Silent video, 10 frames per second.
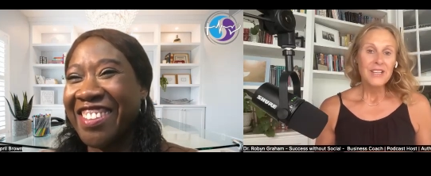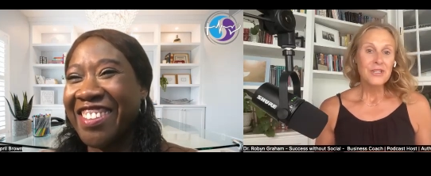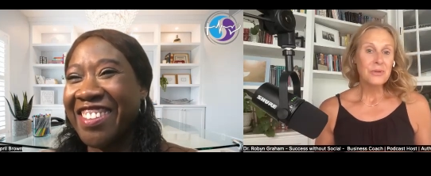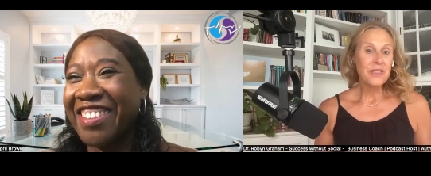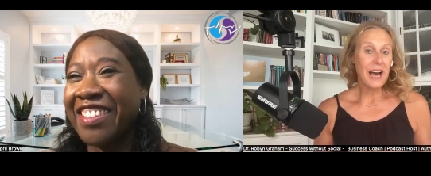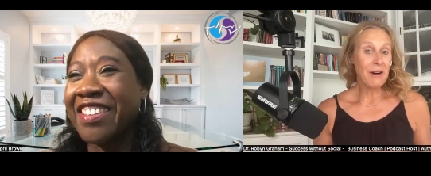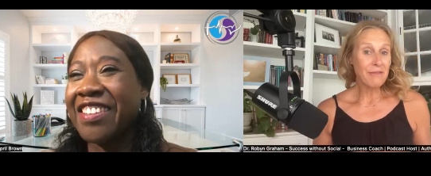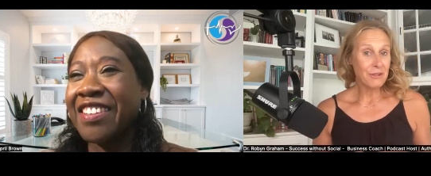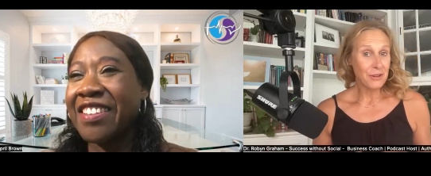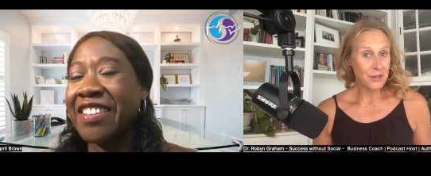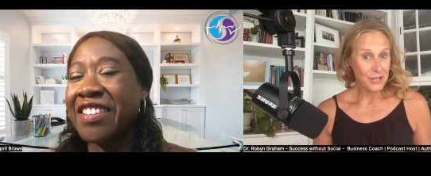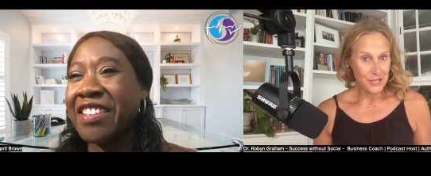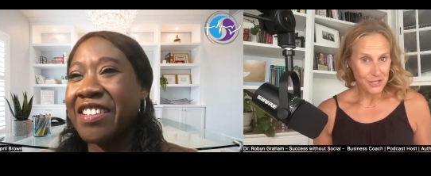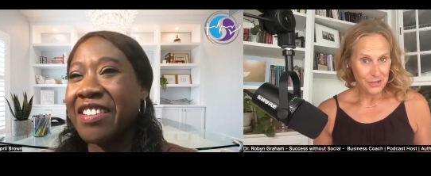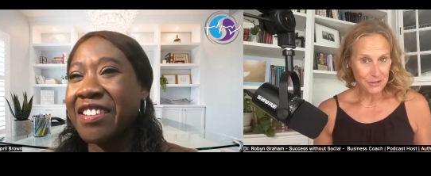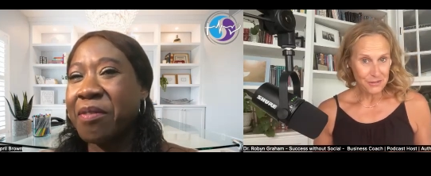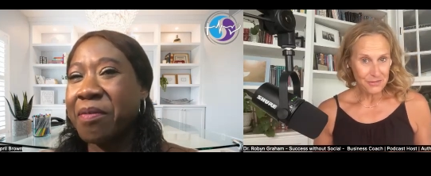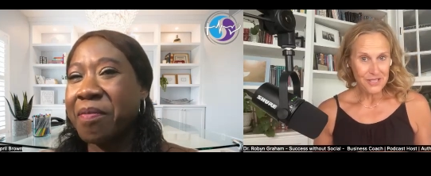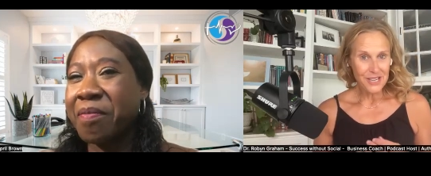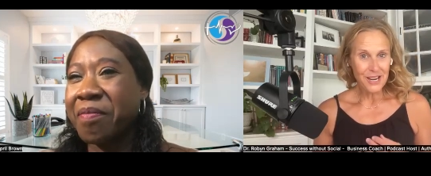Speaker 1: So without further ado,
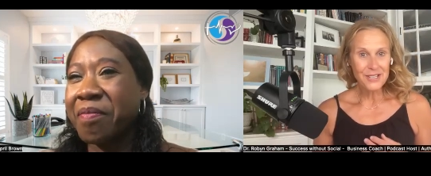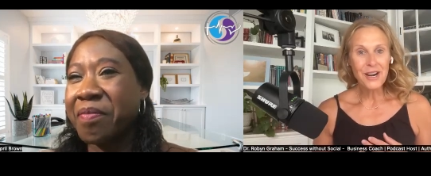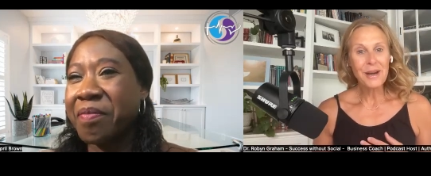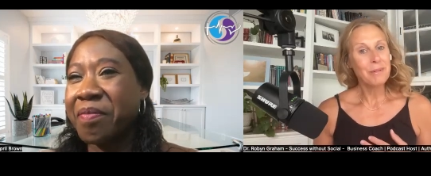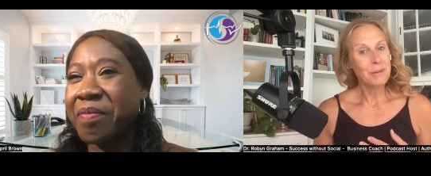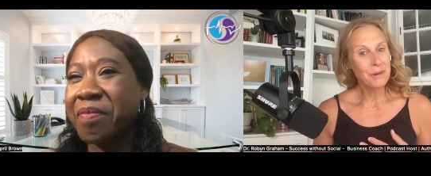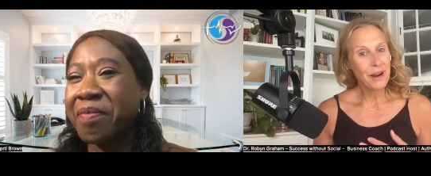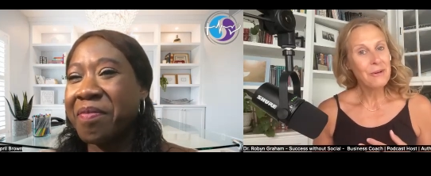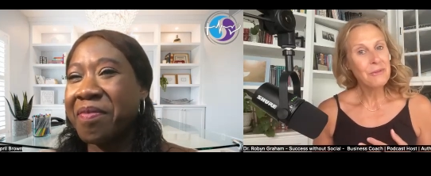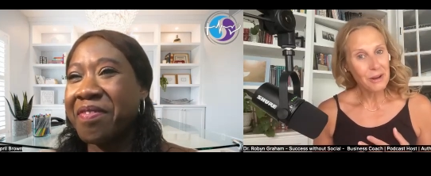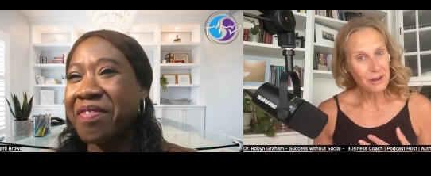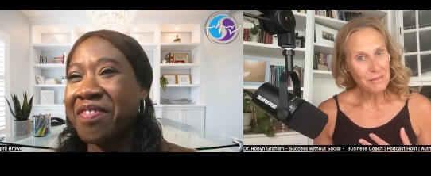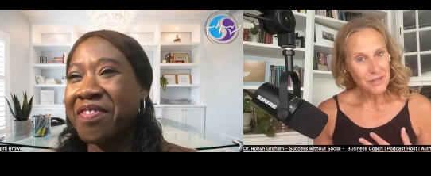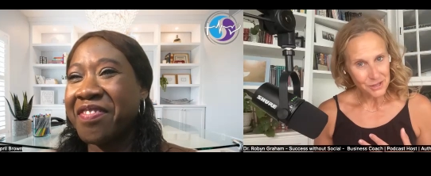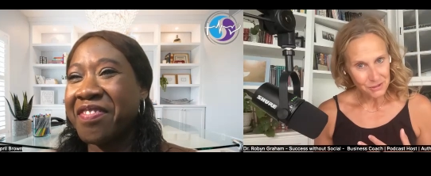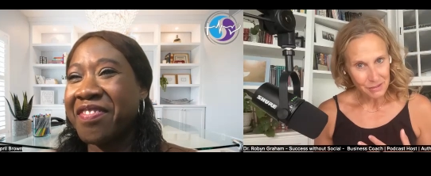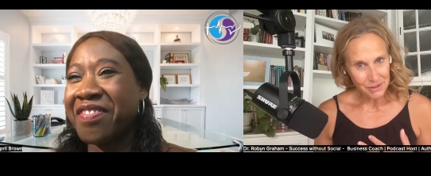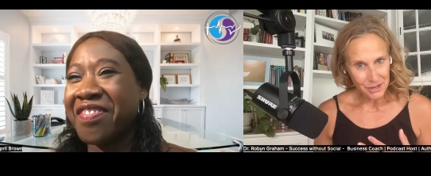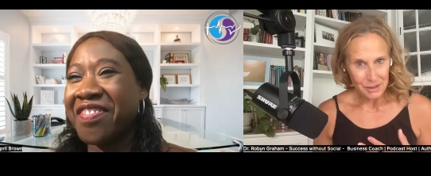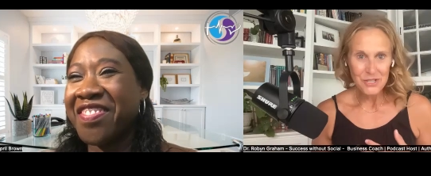Dr. April Brown, welcome to the
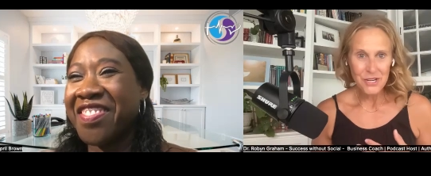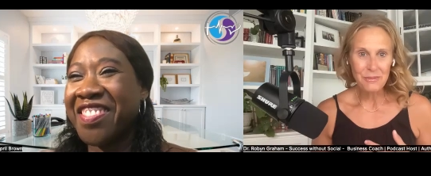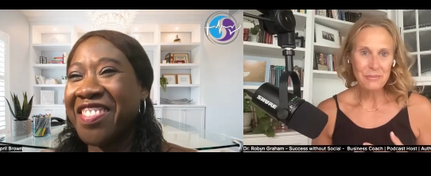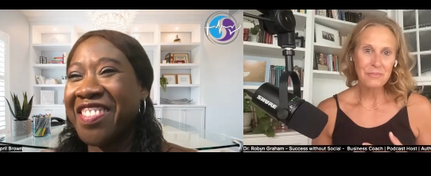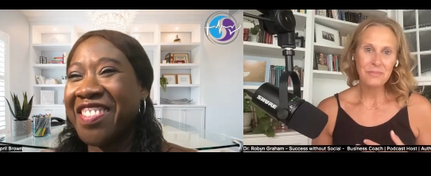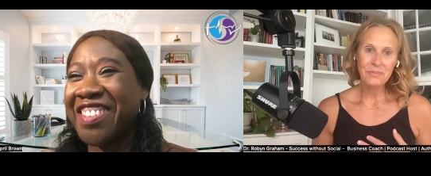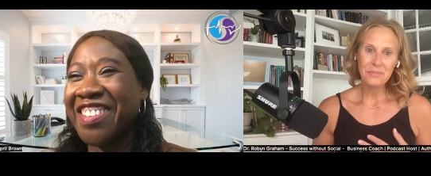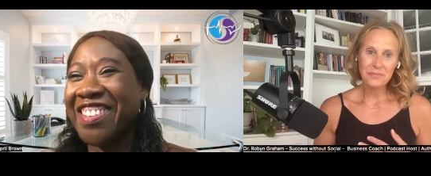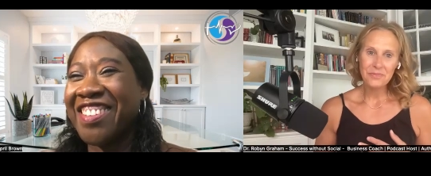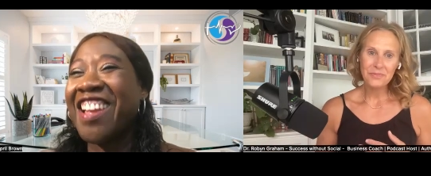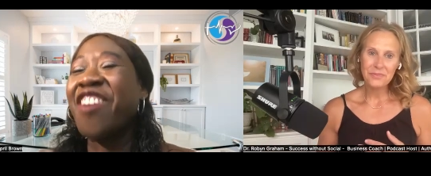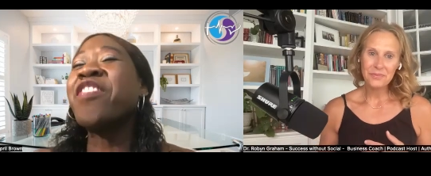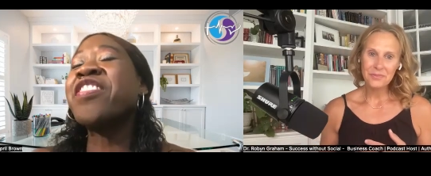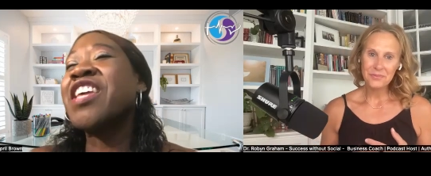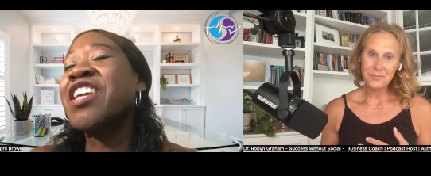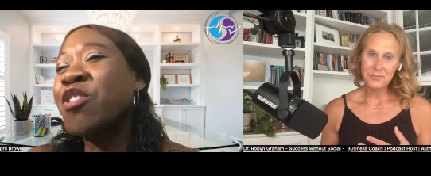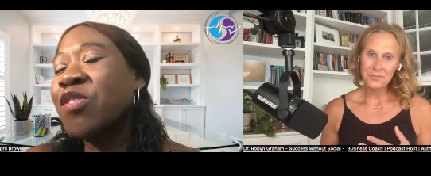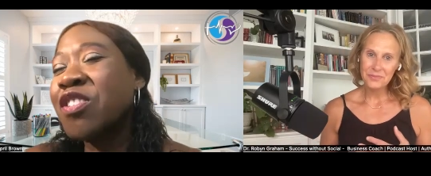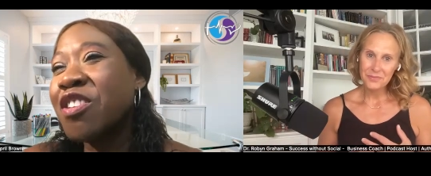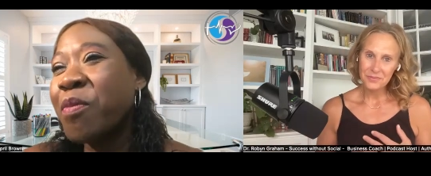Robyn Graham Show.
Speaker 2: Well, thank you
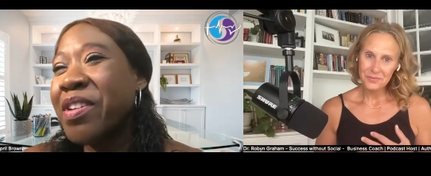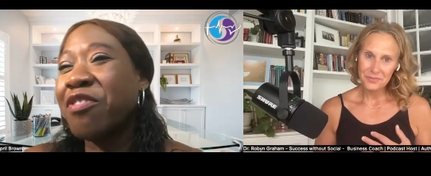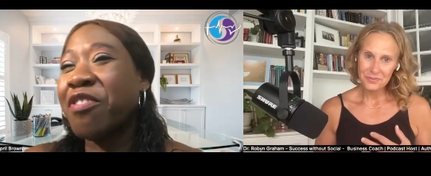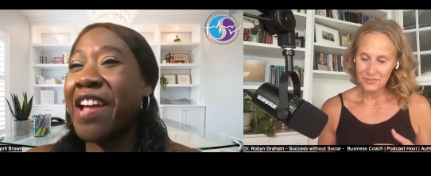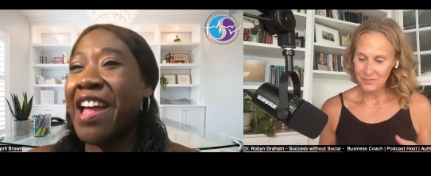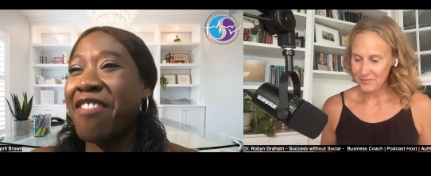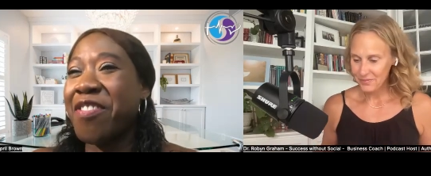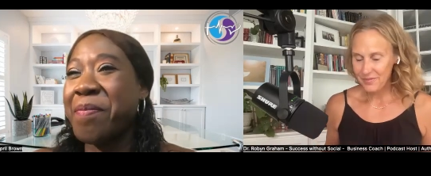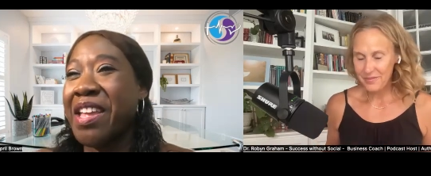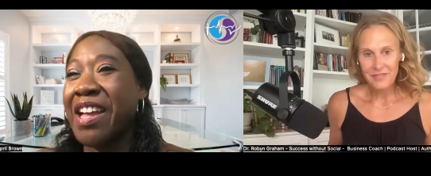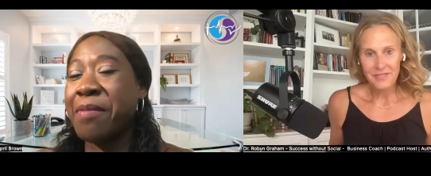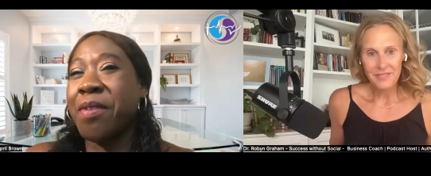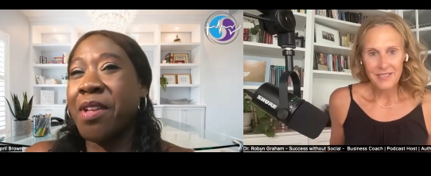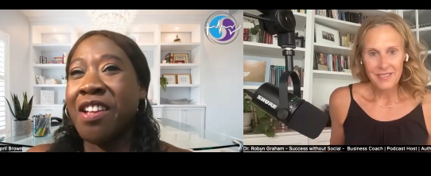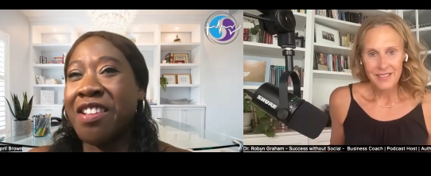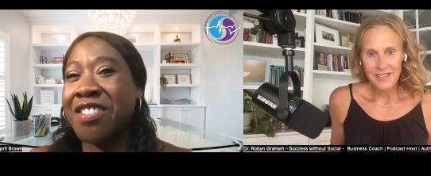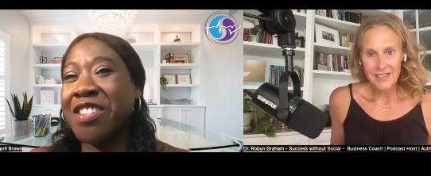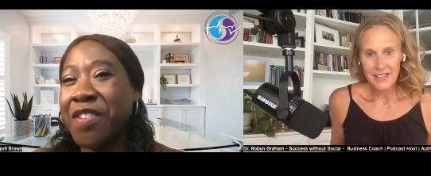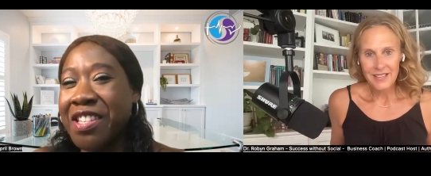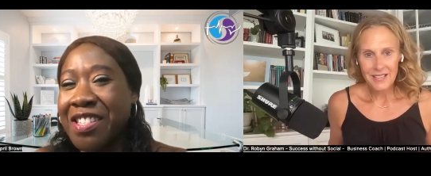so much for having me. I'm
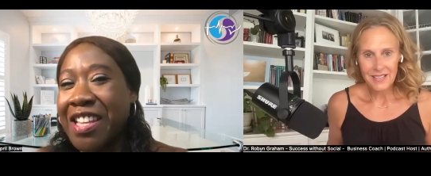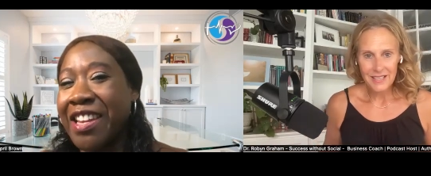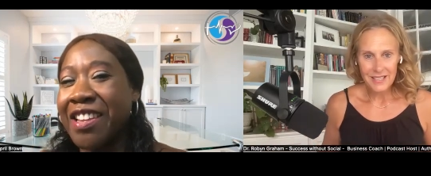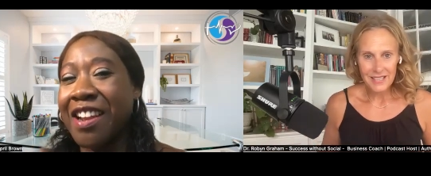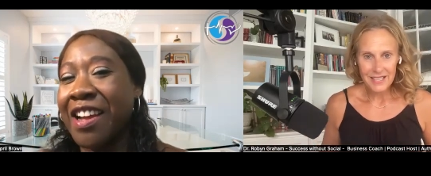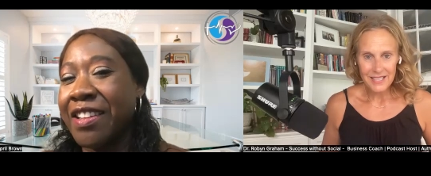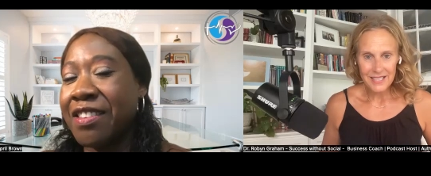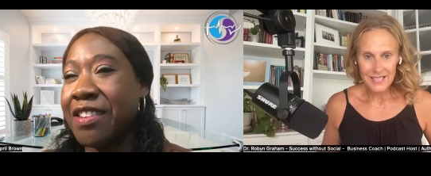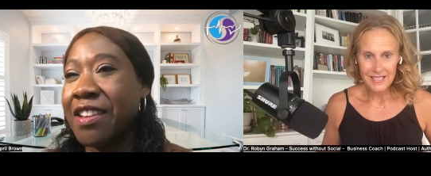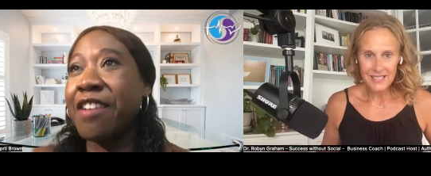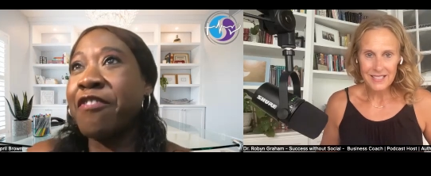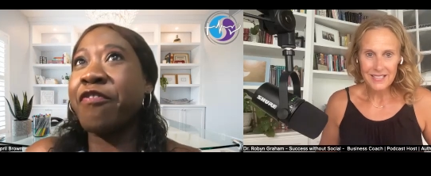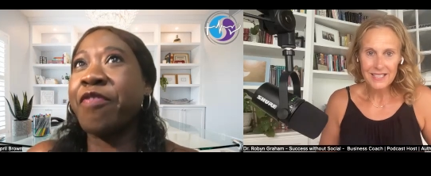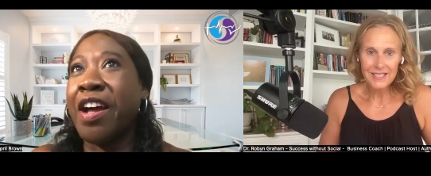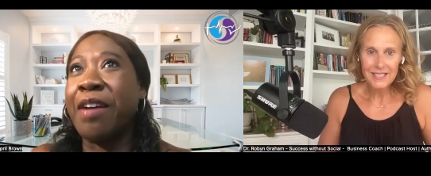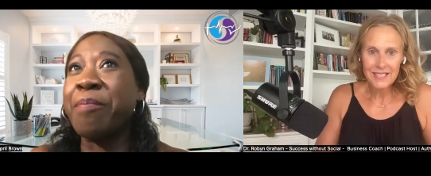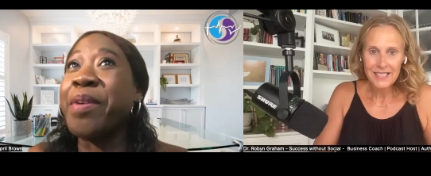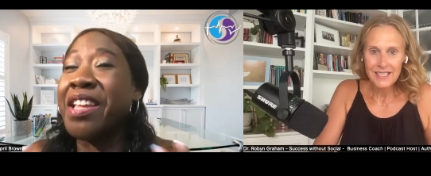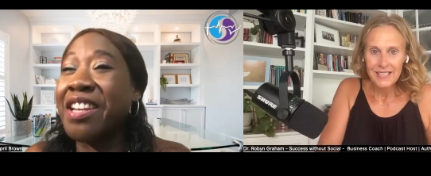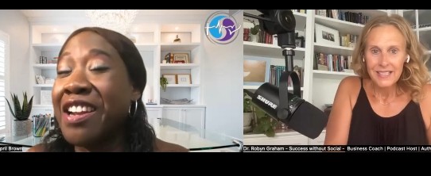so excited. I love
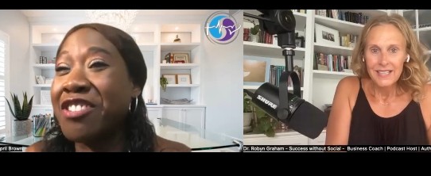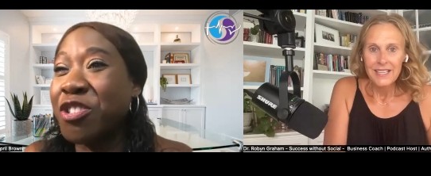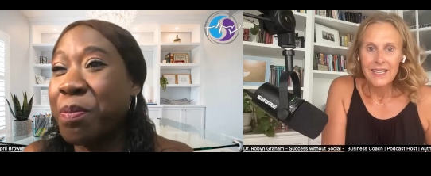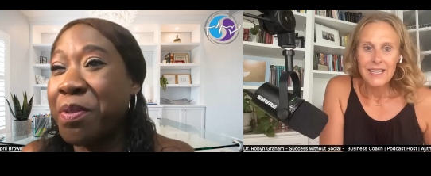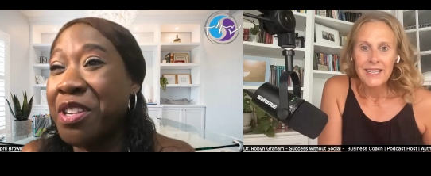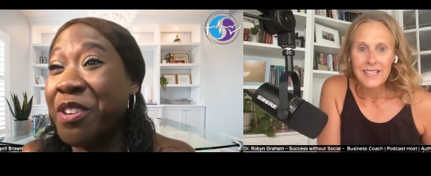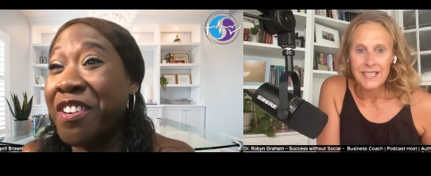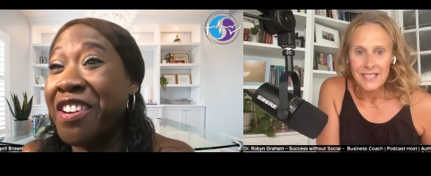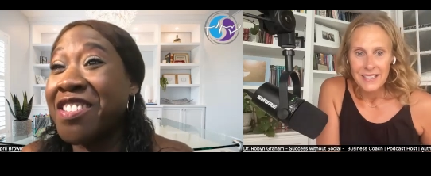being an entrepreneur,